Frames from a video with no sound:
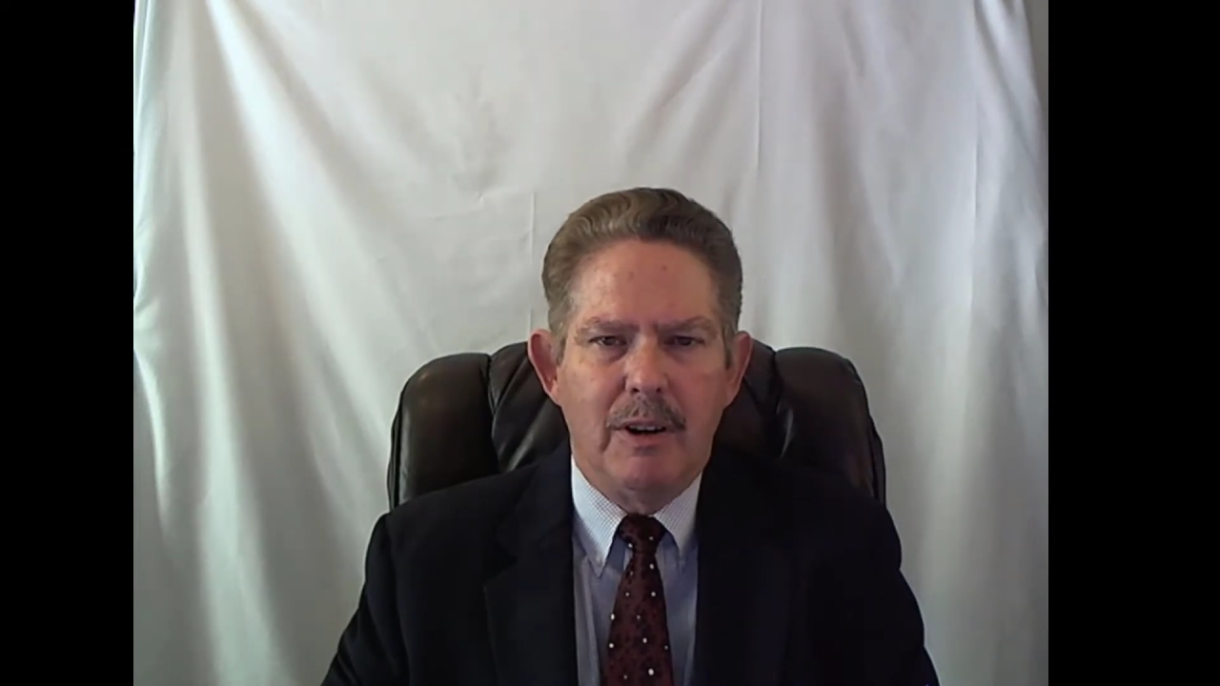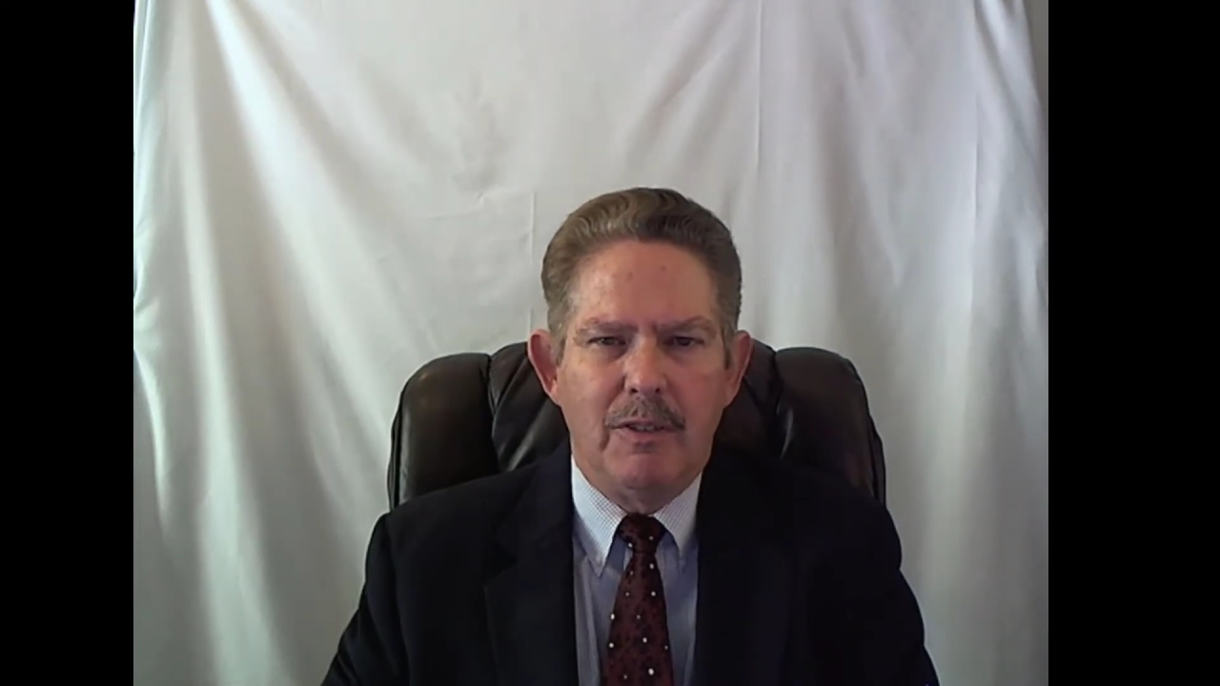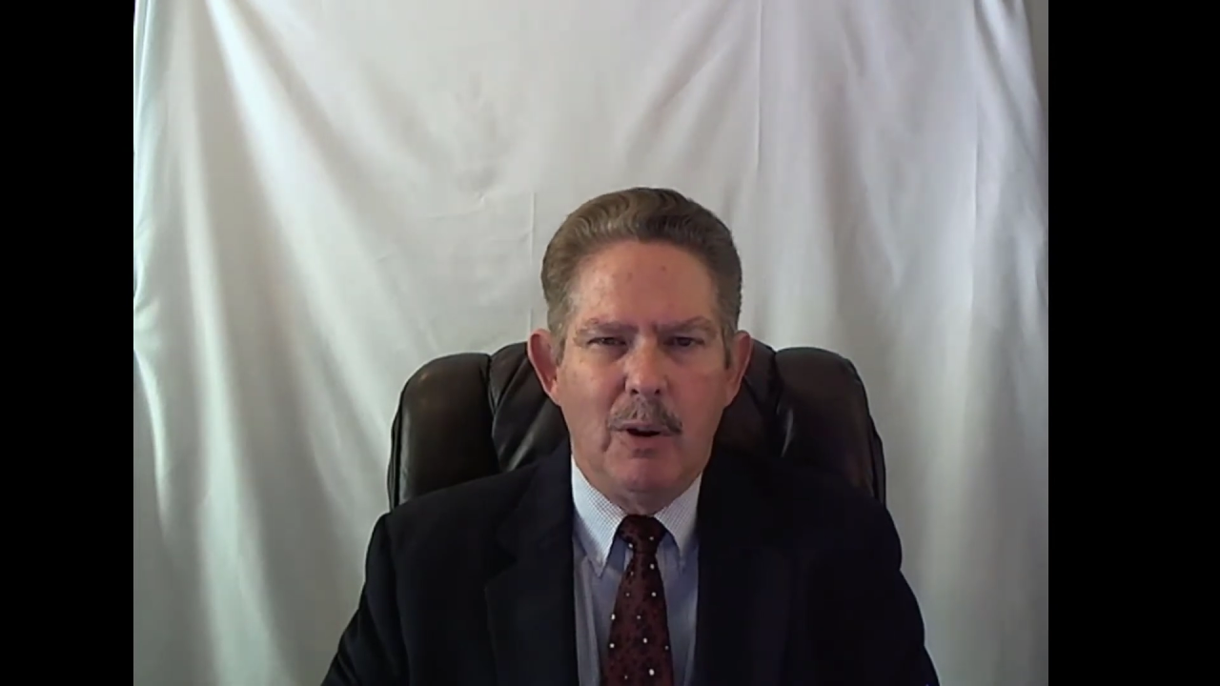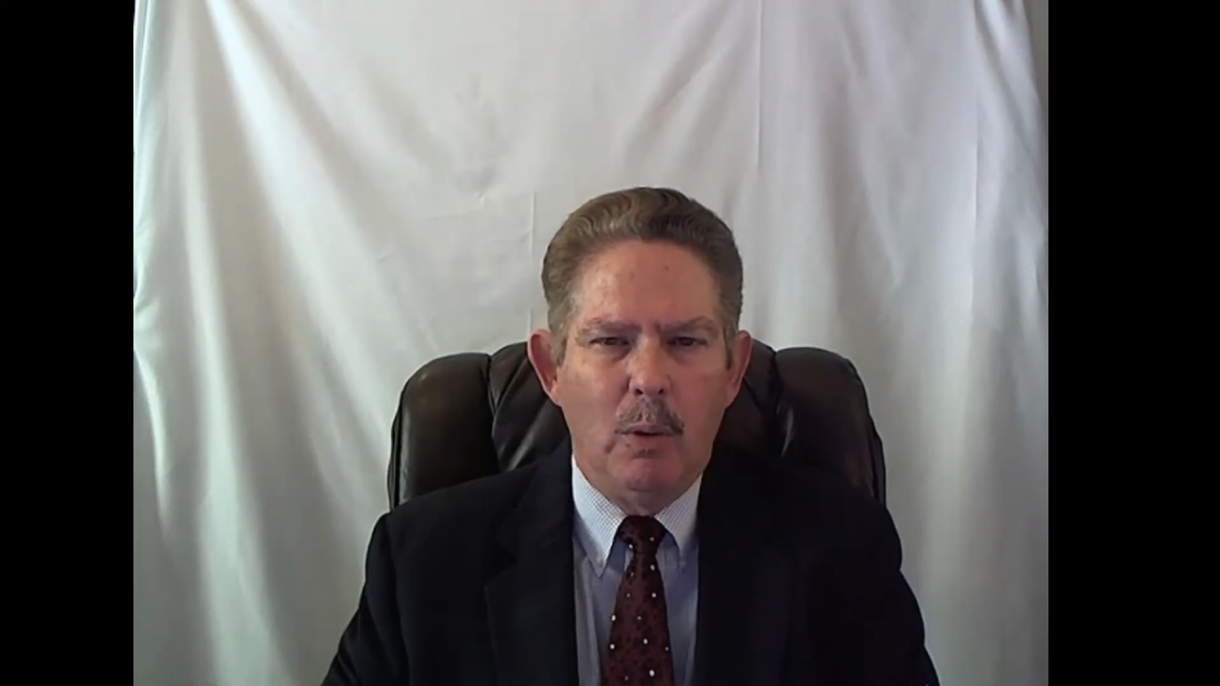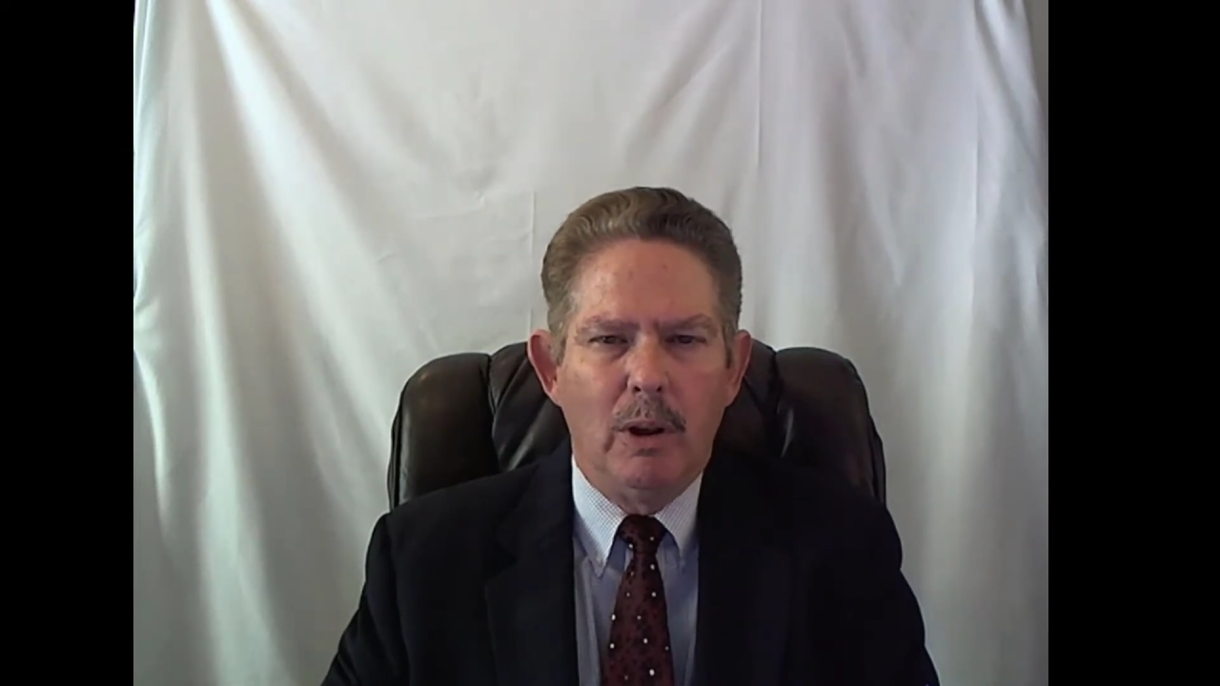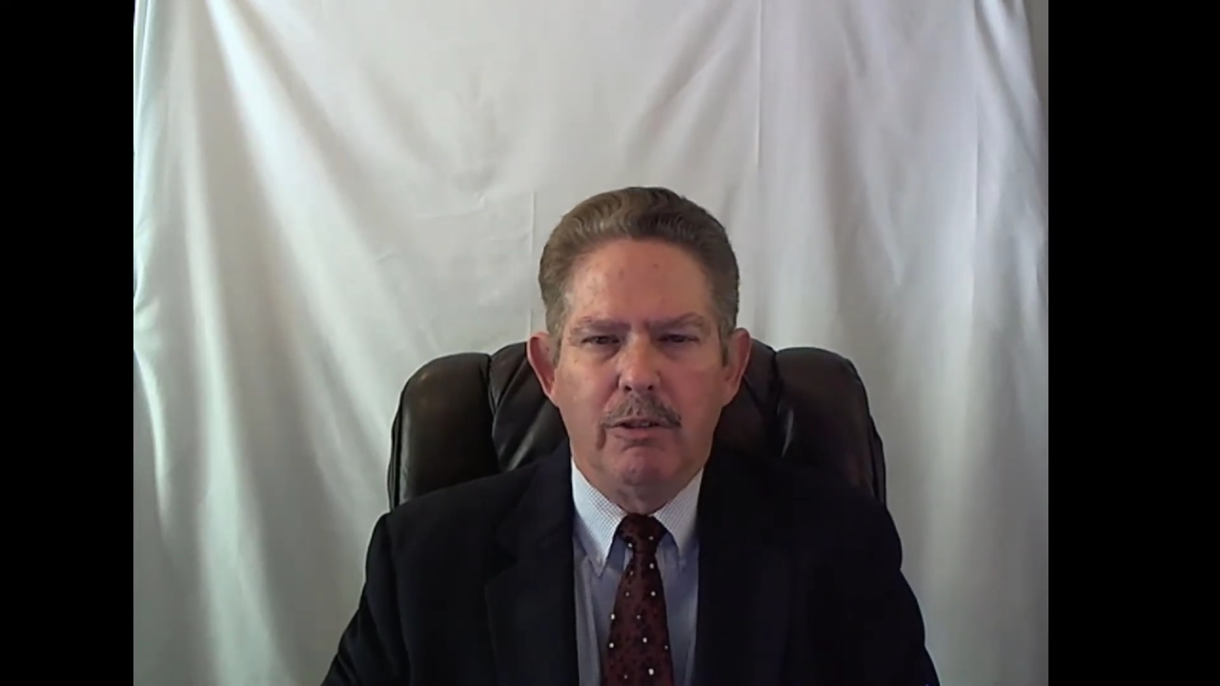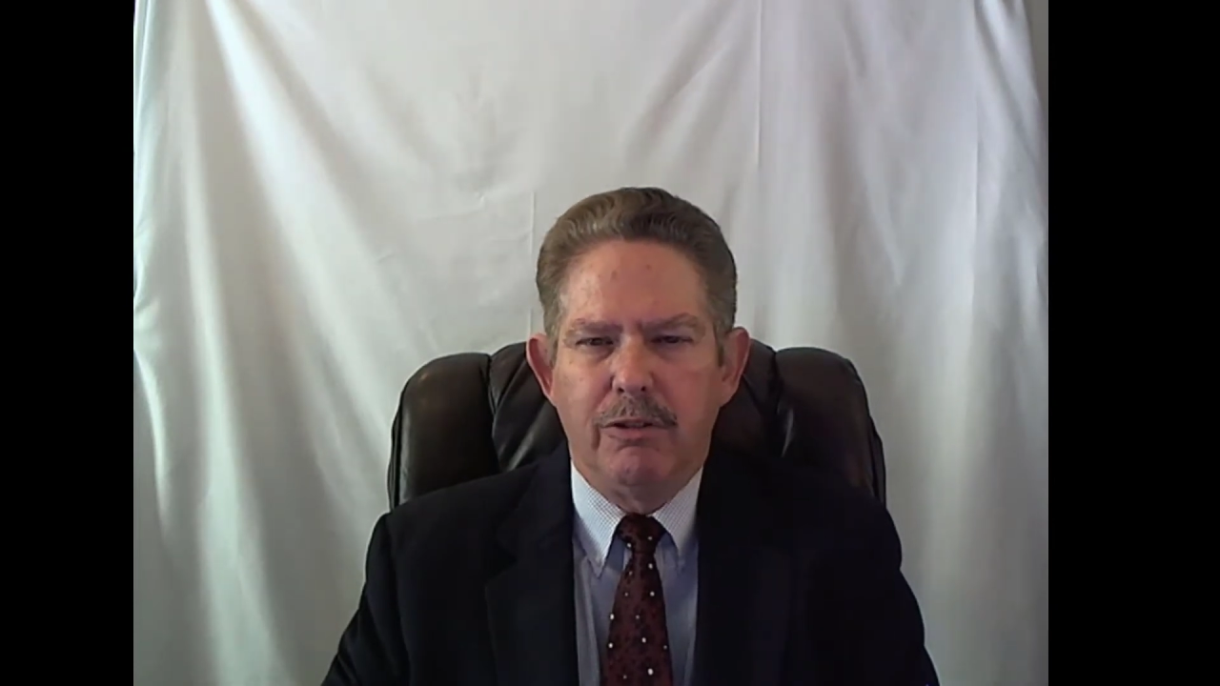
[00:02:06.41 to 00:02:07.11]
and, if you will,